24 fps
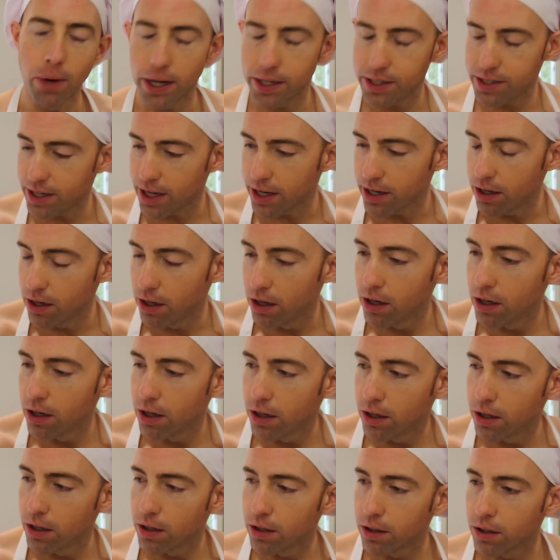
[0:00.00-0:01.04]
I said,
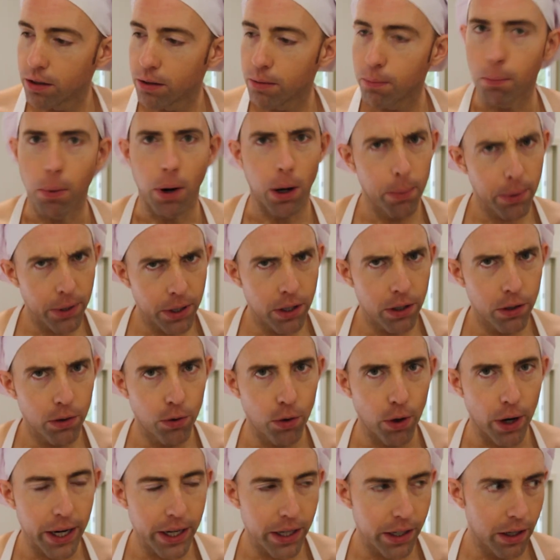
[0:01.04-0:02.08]
barbecue
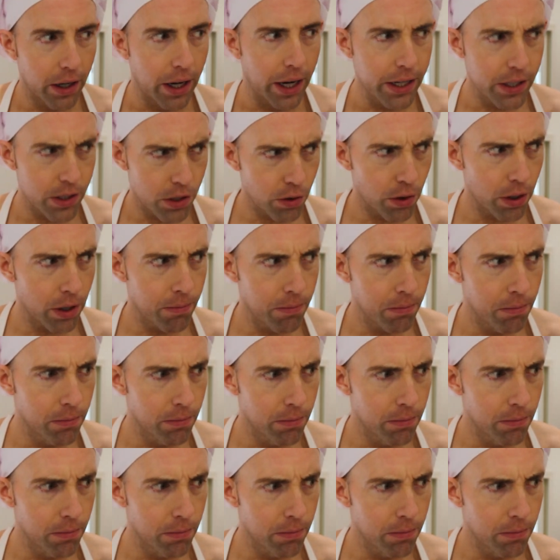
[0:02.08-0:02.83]
right? ice cream?